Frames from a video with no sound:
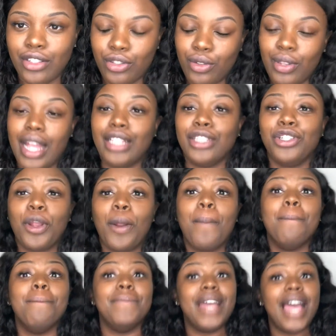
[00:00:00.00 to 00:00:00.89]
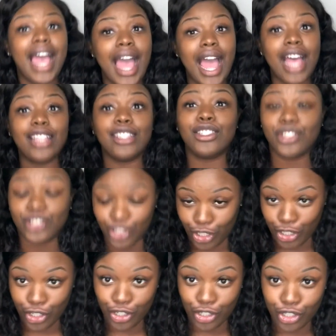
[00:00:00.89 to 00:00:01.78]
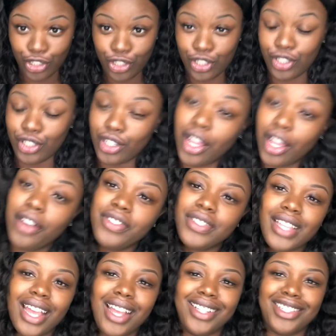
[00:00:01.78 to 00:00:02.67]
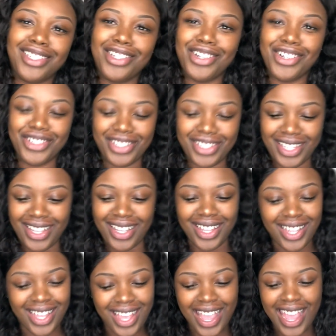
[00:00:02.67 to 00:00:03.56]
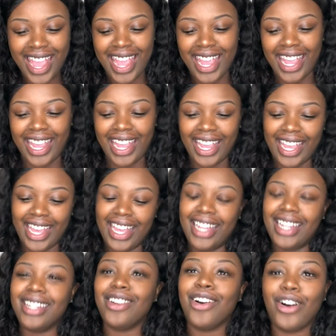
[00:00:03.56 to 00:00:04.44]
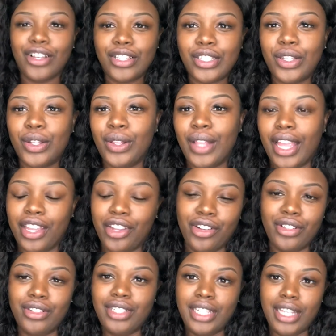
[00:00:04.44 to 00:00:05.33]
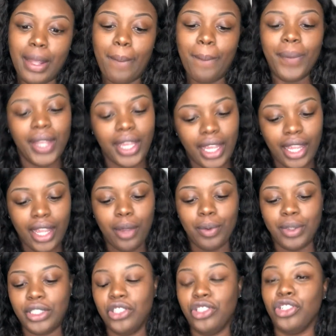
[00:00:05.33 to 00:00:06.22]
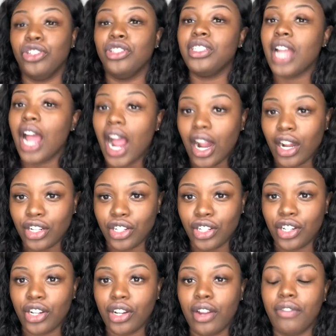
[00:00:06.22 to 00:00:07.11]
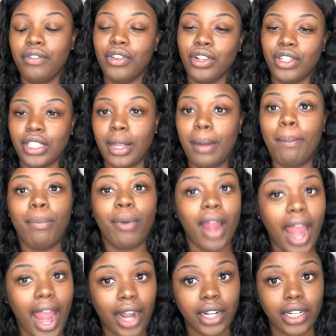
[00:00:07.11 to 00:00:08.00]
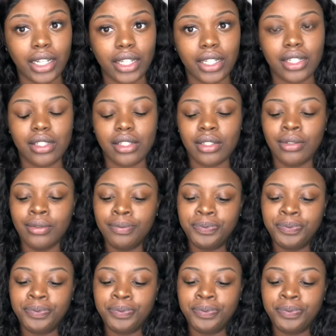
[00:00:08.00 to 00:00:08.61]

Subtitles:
So that's your Master's of Science in Nursing. And also like your DNP, which is your Doctor of Nursing Practice.